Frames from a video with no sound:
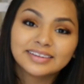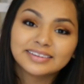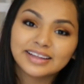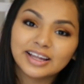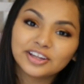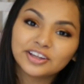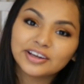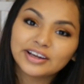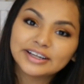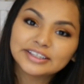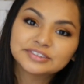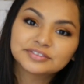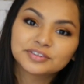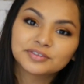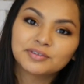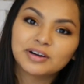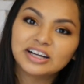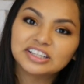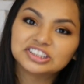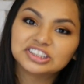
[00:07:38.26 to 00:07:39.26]
Thank you guys
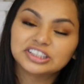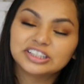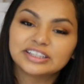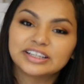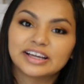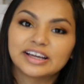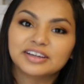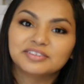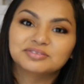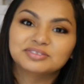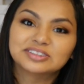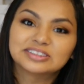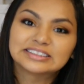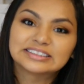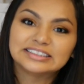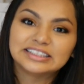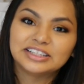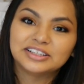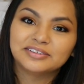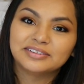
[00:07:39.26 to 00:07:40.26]
for watching, and we'll
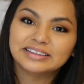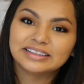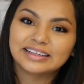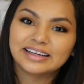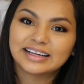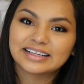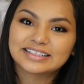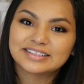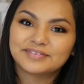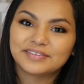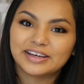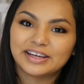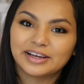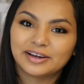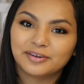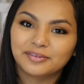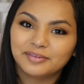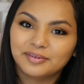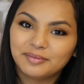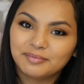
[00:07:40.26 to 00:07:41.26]
see you in the next
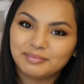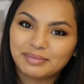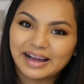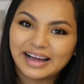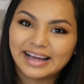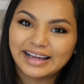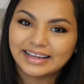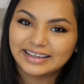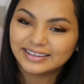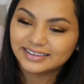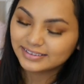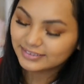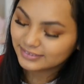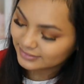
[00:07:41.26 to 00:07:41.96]
video. Bye.